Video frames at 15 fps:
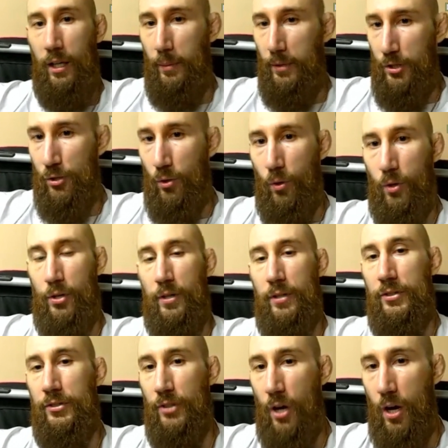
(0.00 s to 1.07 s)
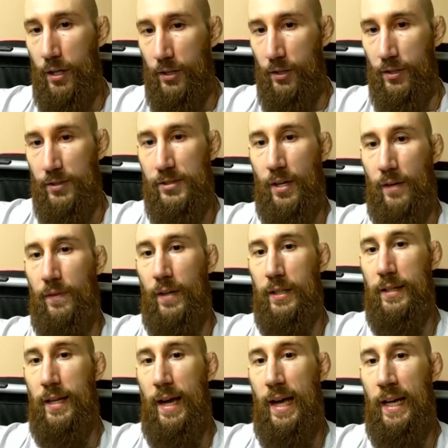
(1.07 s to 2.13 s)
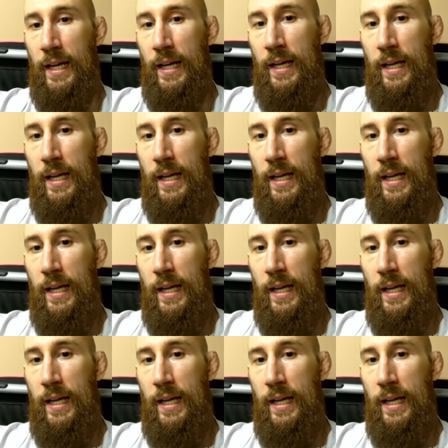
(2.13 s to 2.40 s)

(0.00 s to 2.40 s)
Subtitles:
little bit shorter and stockier and stuff like that.